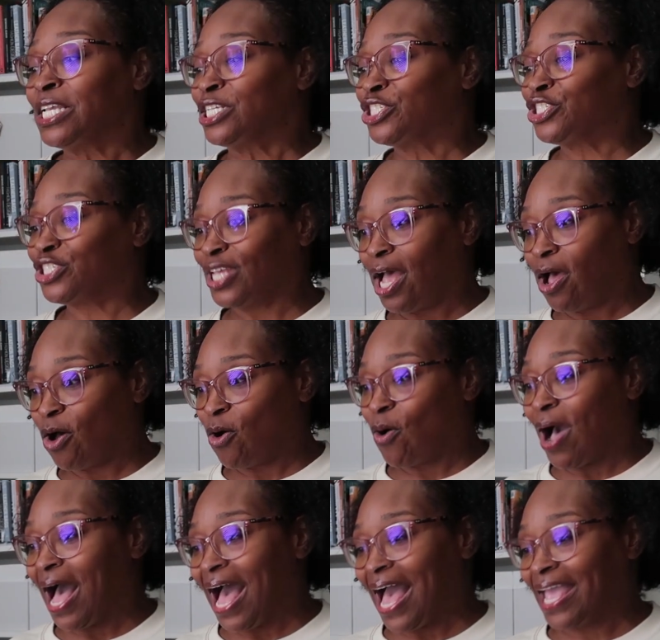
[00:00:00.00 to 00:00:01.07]

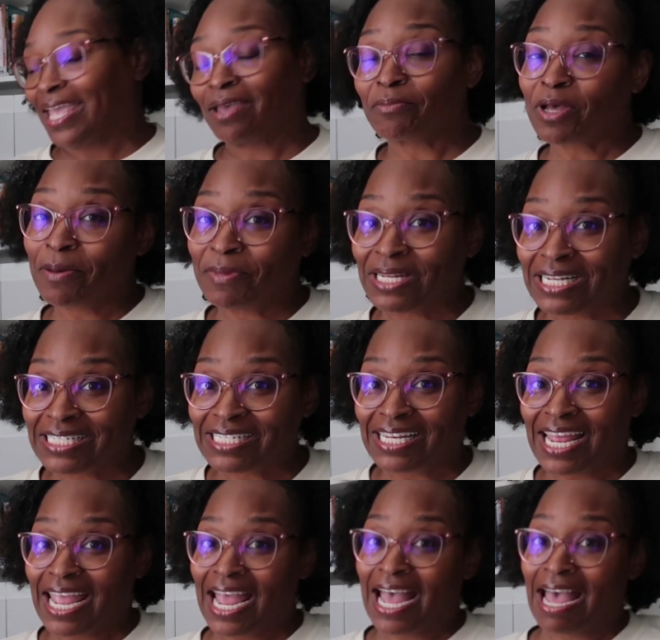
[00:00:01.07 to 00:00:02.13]
So I am coming in today.